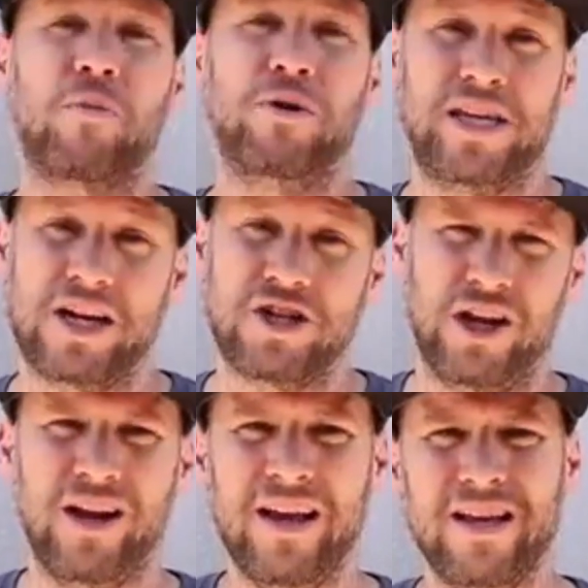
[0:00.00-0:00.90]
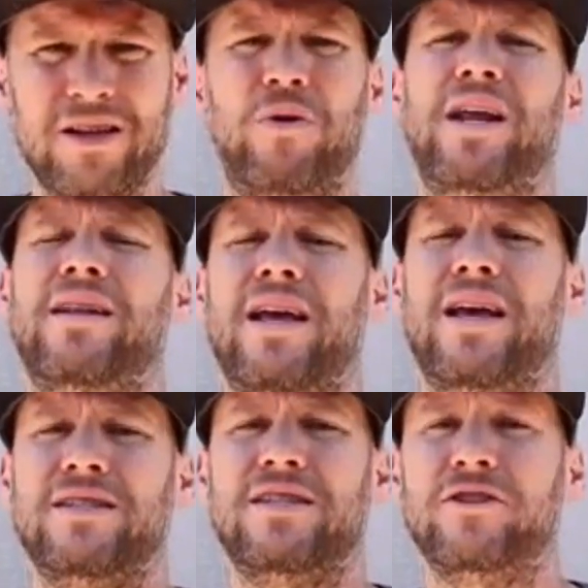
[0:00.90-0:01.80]
protection. When it
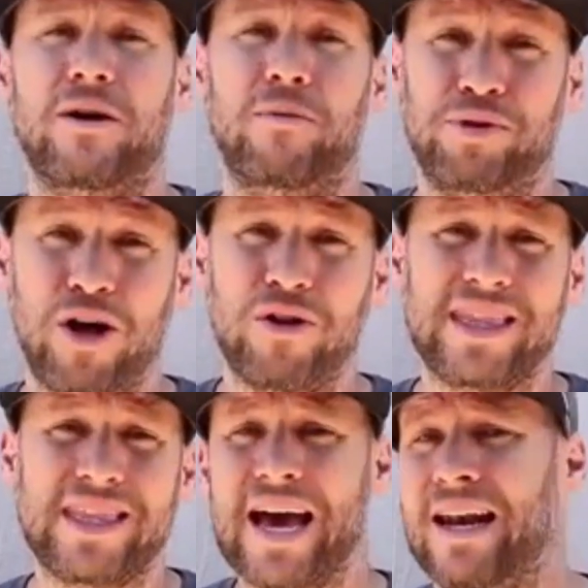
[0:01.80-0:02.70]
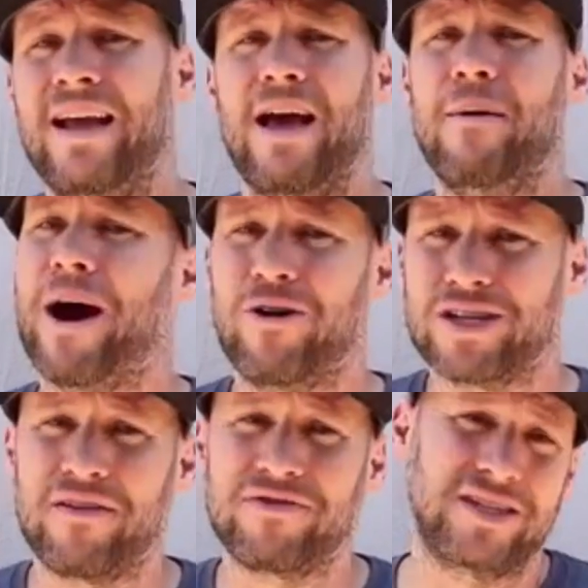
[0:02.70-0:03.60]
is dealt a blow like that, it powers
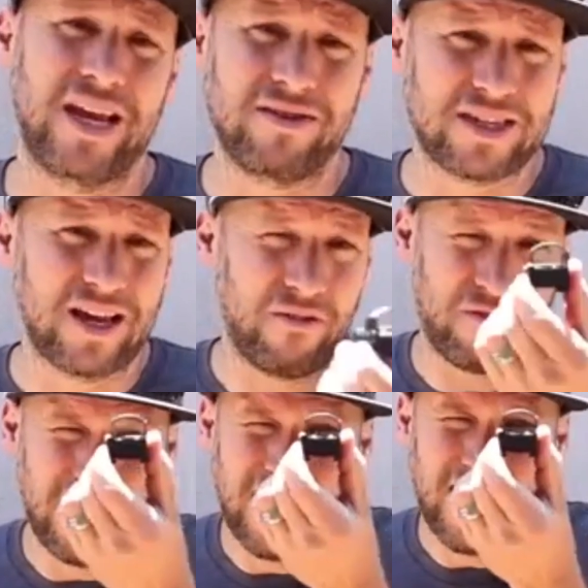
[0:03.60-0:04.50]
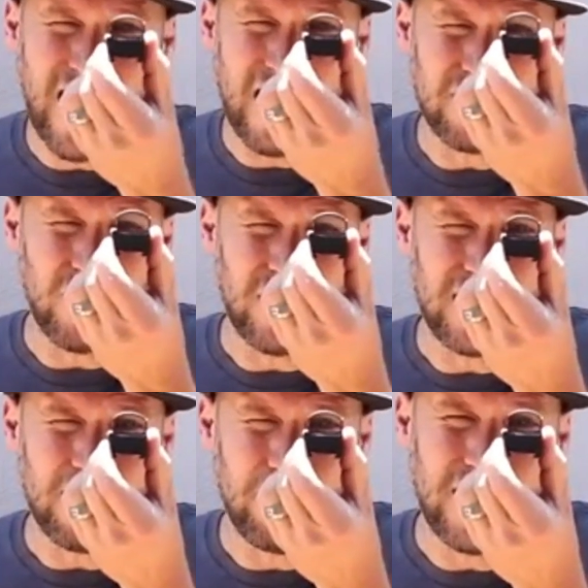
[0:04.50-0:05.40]
off to save itself. I have no
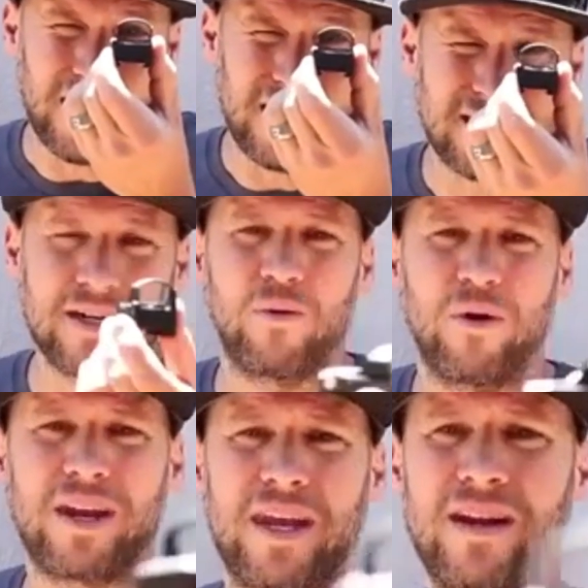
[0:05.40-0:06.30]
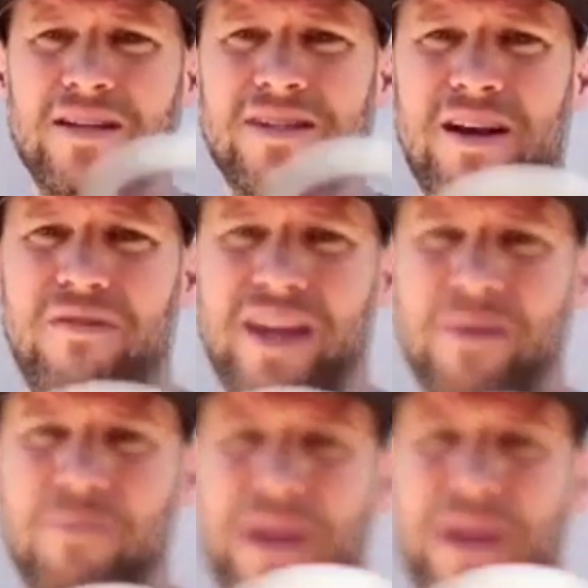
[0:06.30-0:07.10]
idea, but it's still working. Let's see if I can pick